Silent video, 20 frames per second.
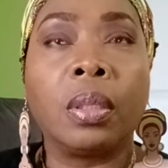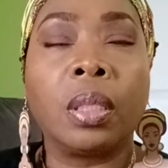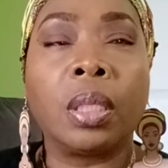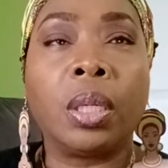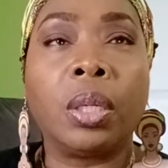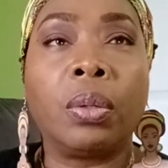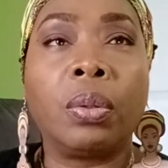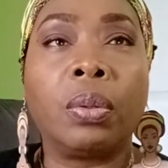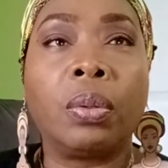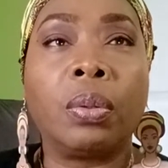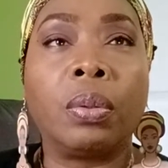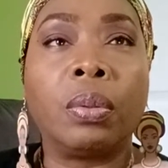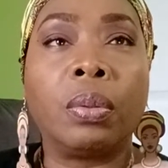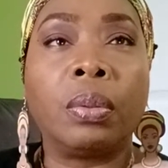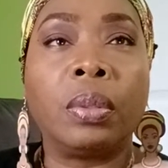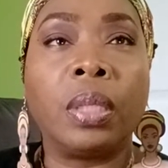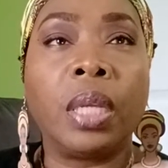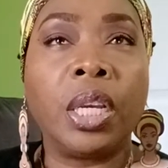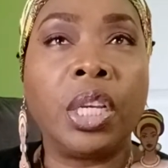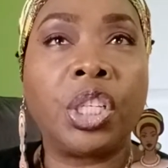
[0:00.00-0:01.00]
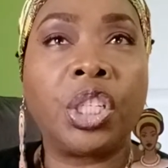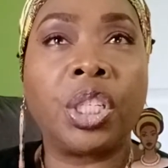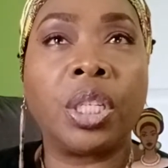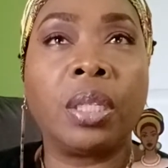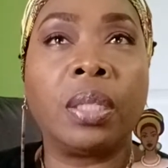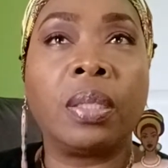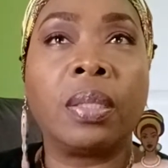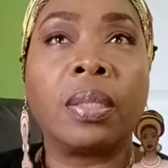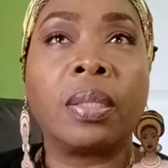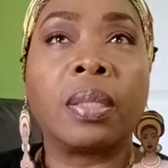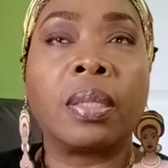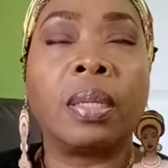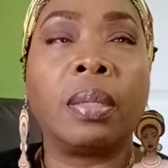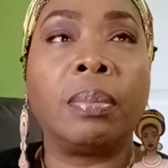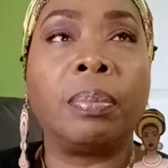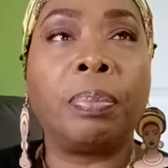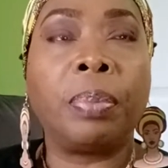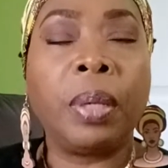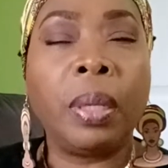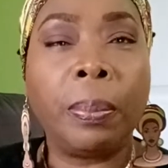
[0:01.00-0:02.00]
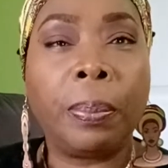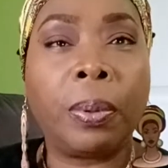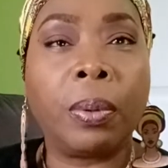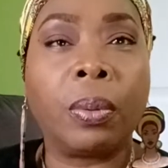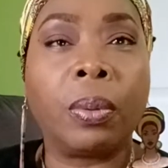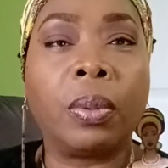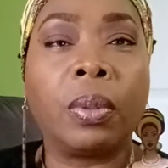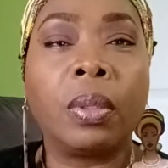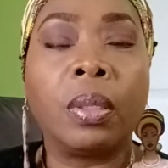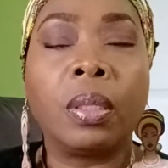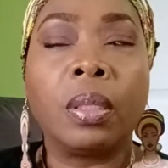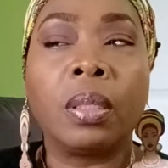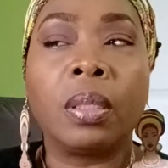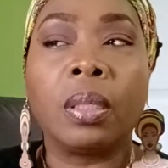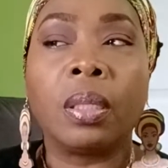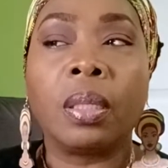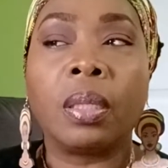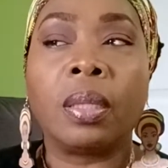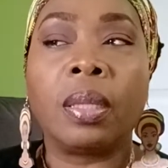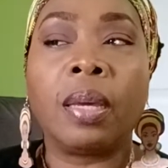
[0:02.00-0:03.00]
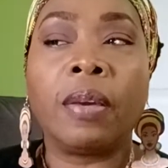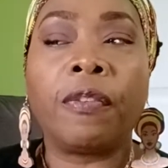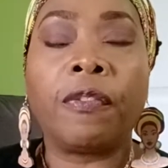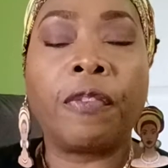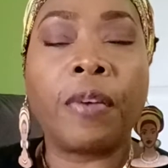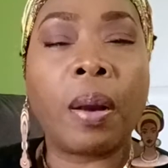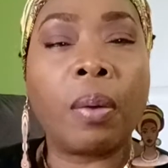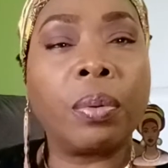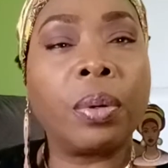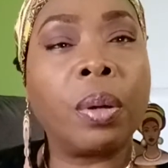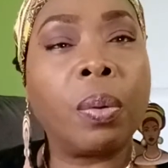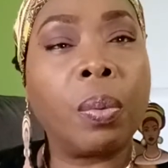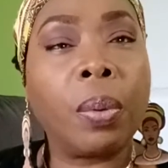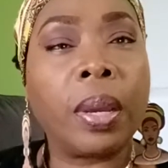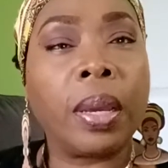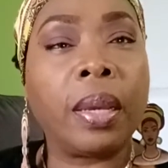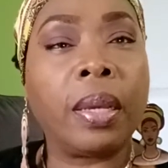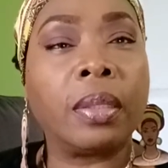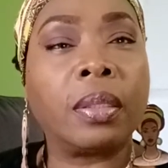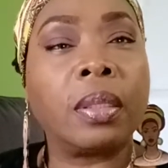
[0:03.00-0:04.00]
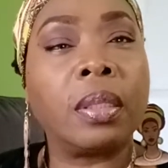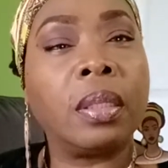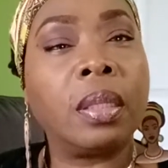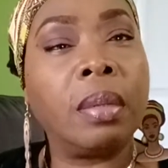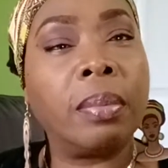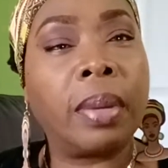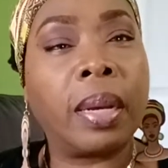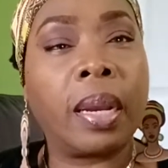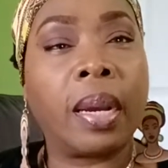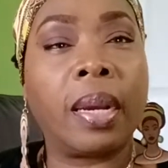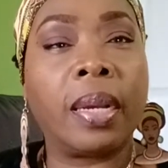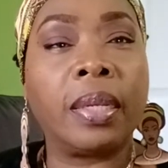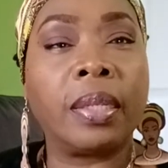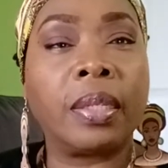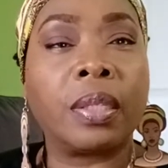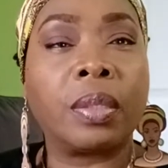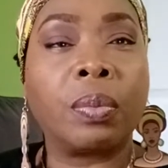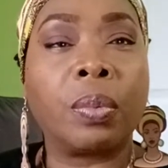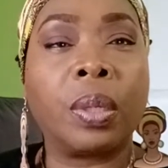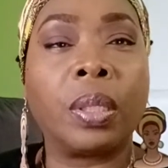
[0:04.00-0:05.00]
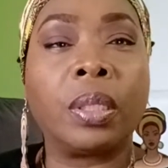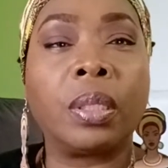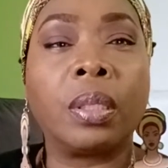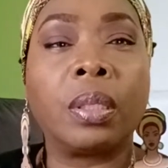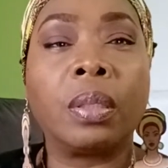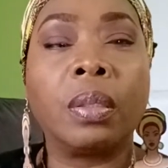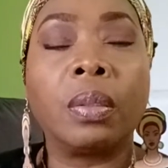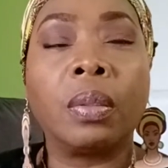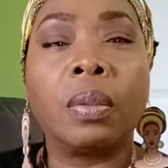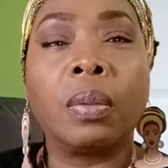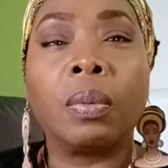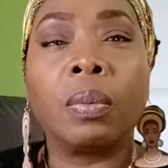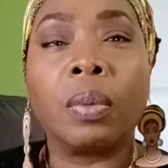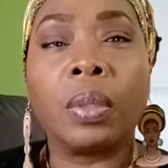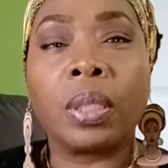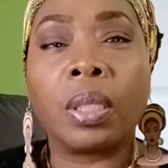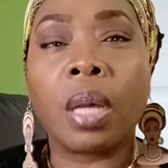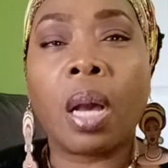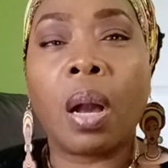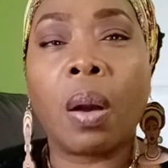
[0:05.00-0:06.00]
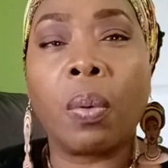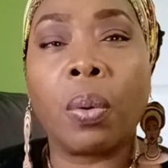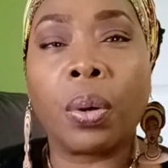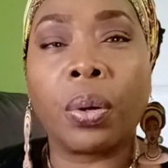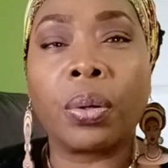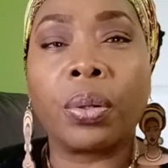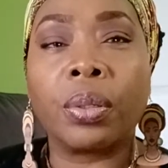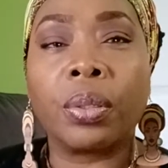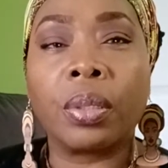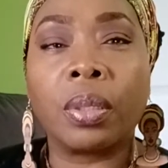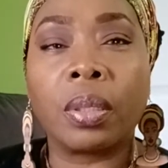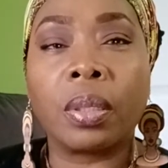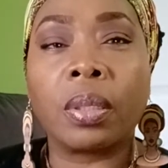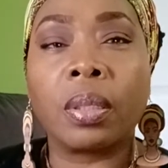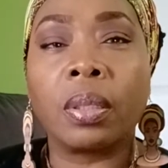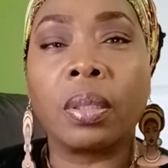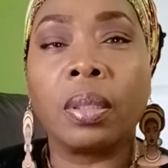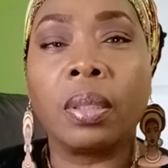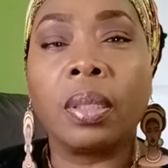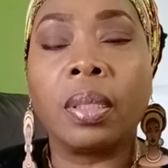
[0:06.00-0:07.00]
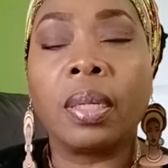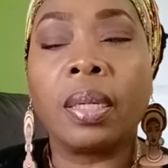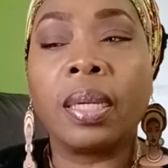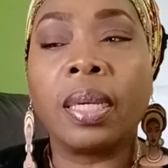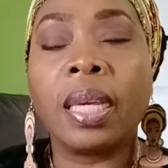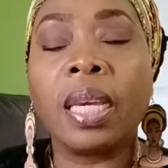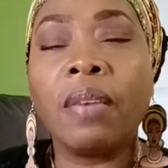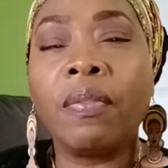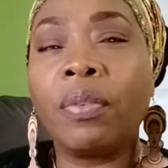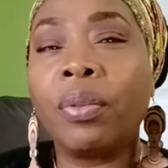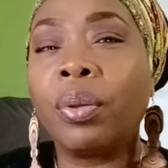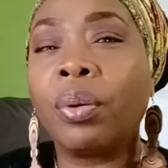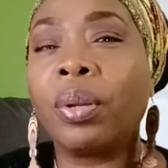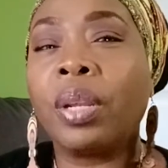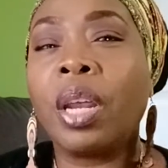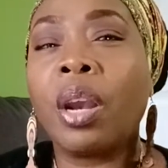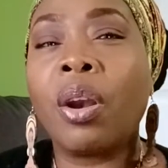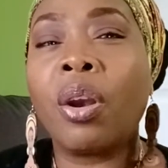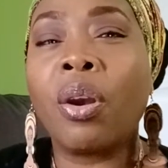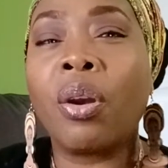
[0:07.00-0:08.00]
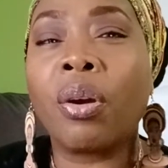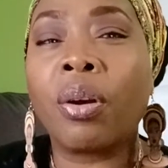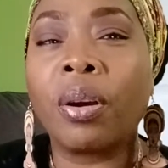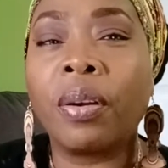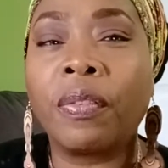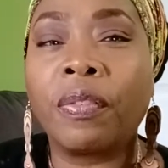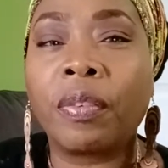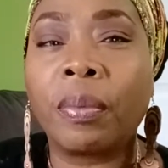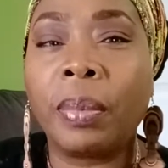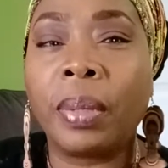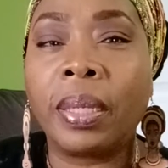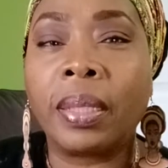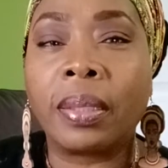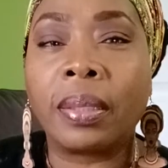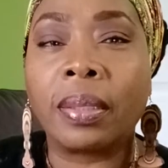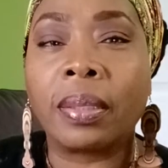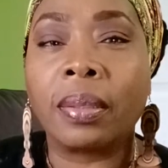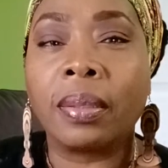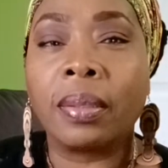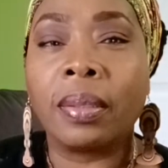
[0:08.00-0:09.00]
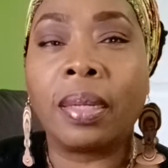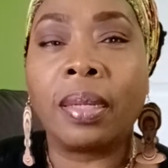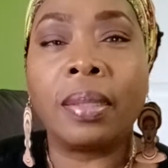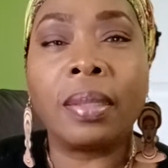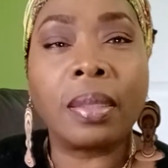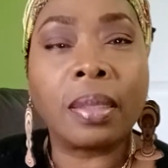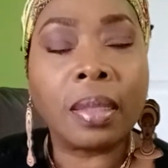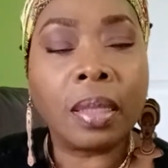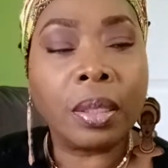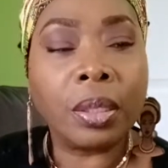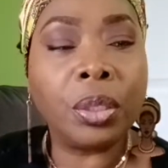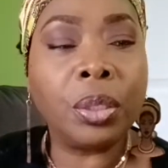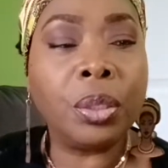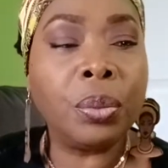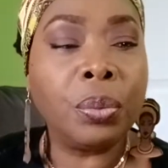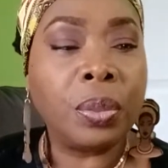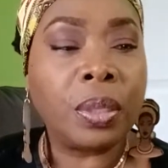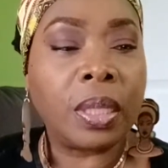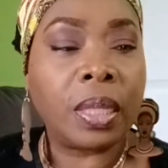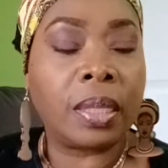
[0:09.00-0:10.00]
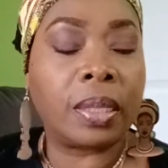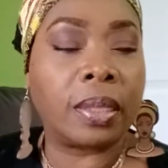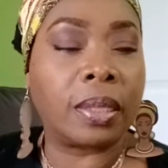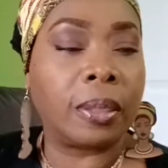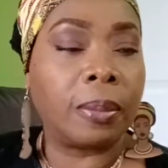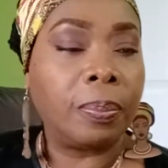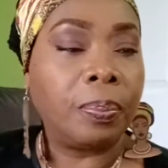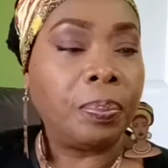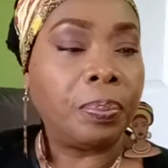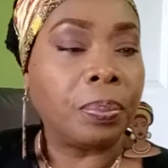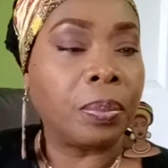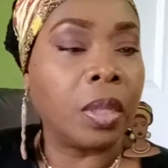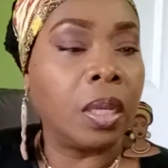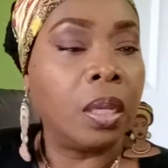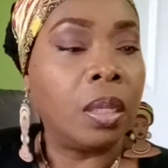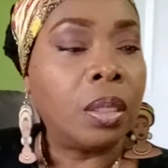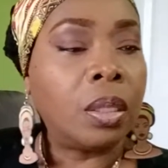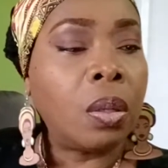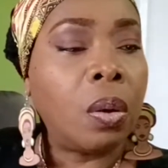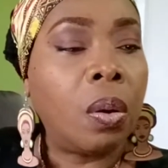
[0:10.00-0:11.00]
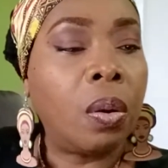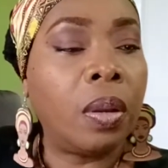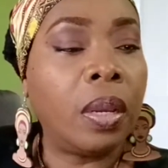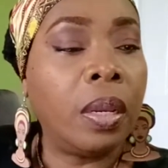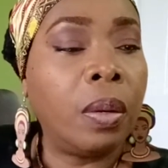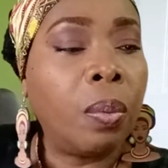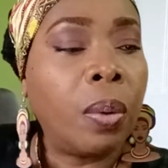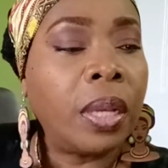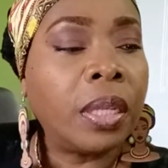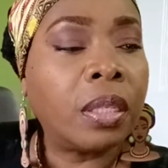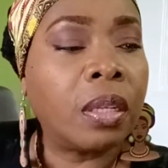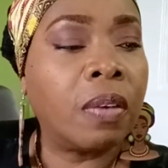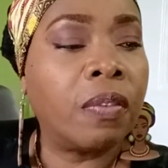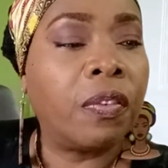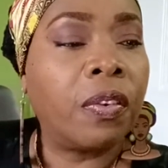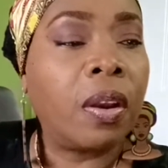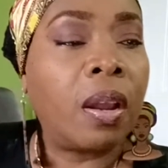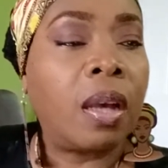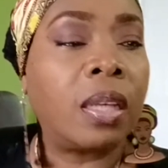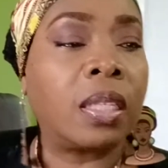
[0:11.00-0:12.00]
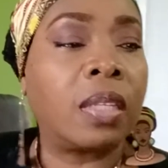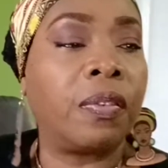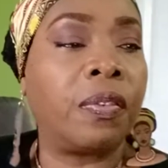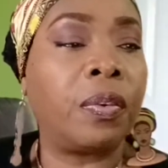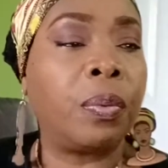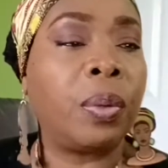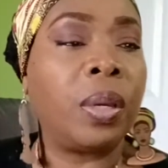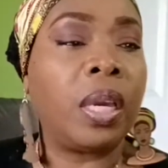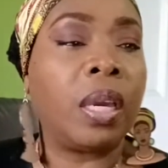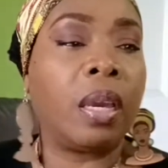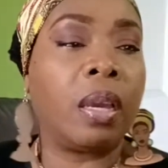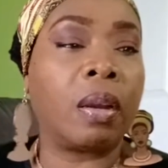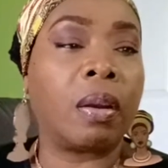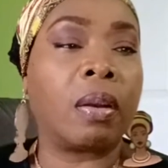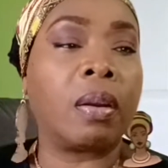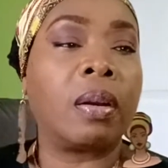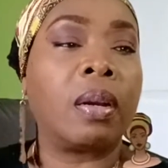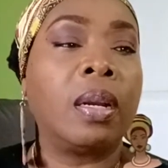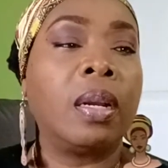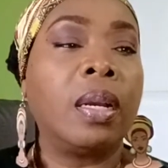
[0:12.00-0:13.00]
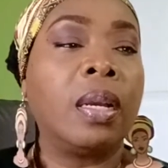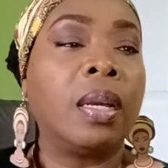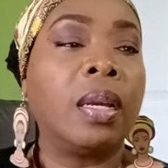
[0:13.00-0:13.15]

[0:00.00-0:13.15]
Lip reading: you know, nations and people, they found a way to demonize what was ours, even though they learned from it and still use it. So in Western philosophy, we hear